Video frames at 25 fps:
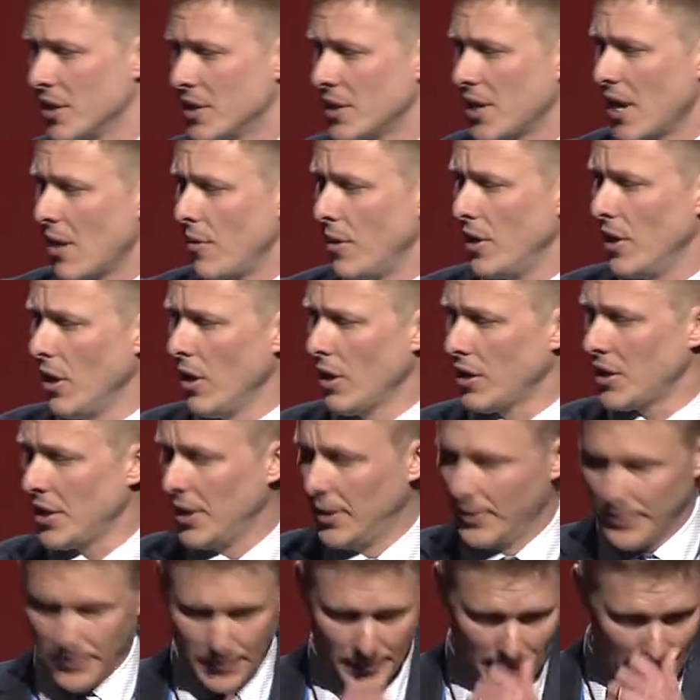So we looked,
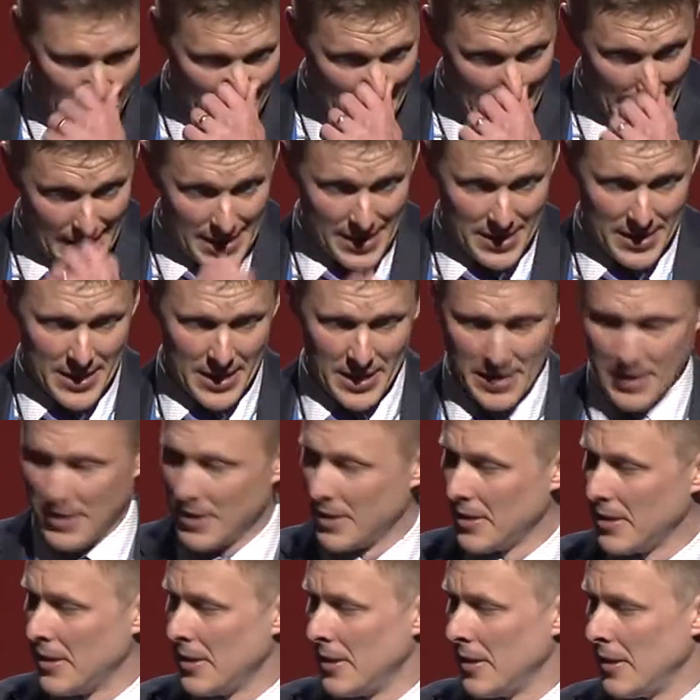and
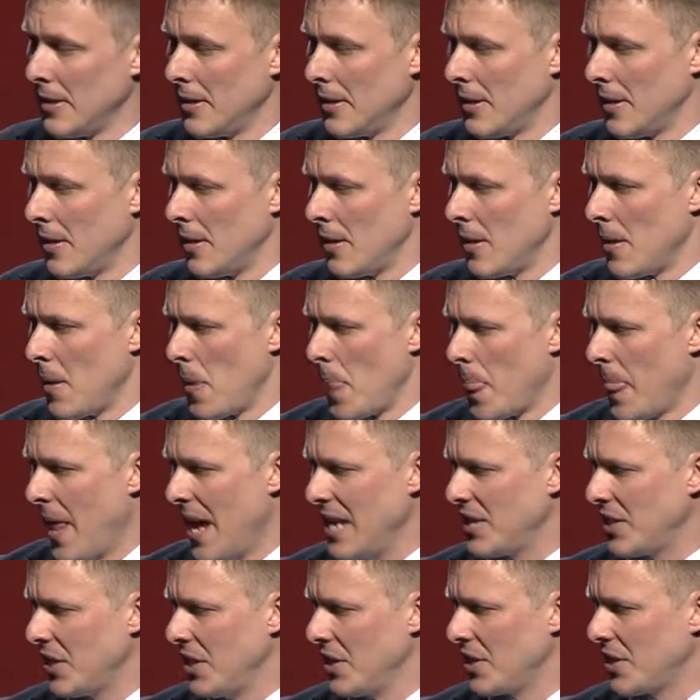as
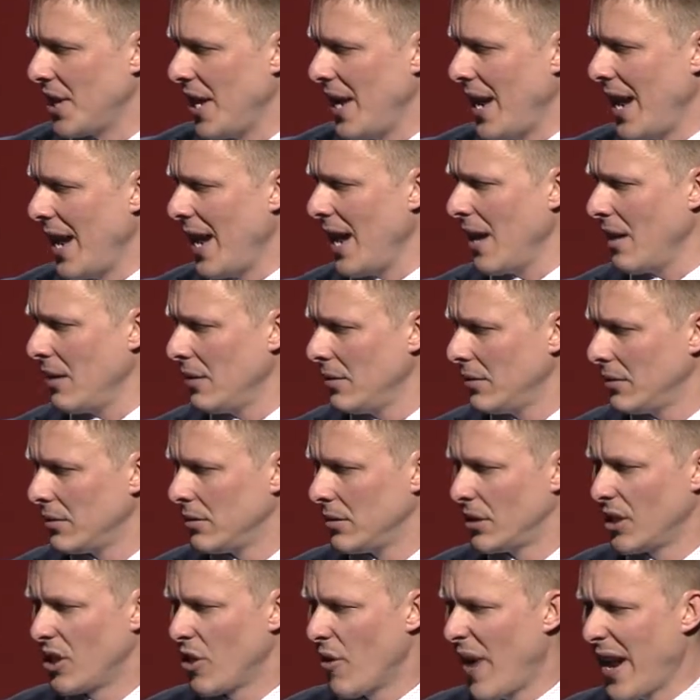you can see here,
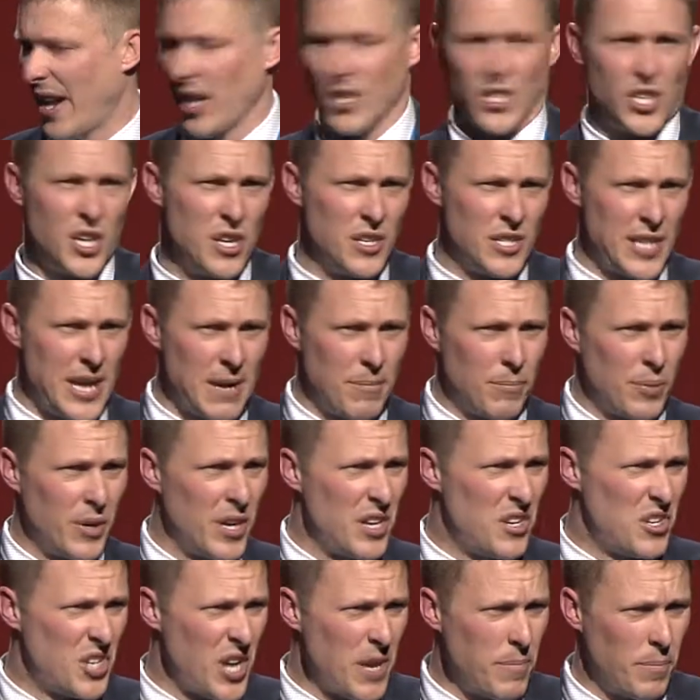Karaka turns out pretty
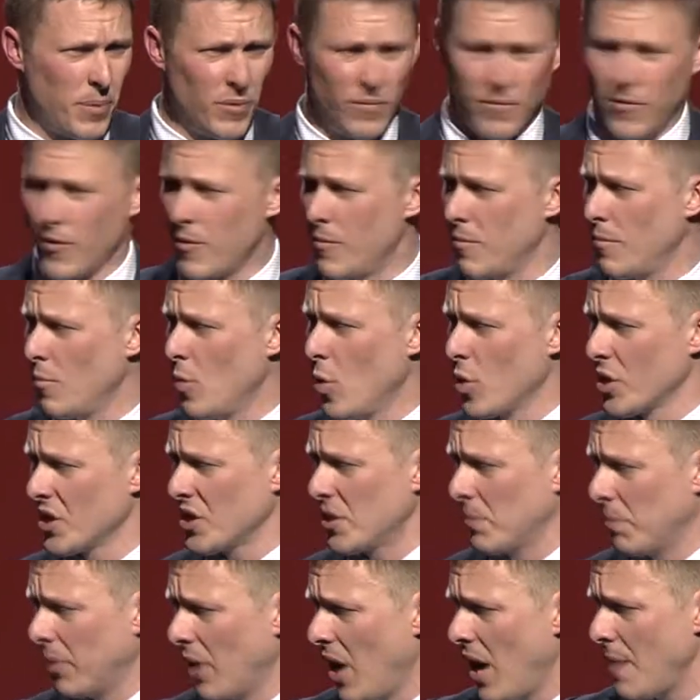cheap, and from a water
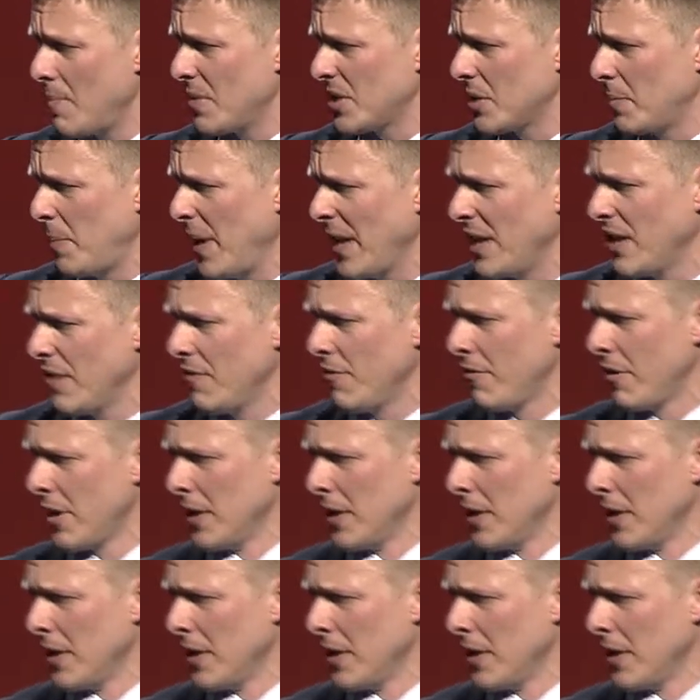supply perspective,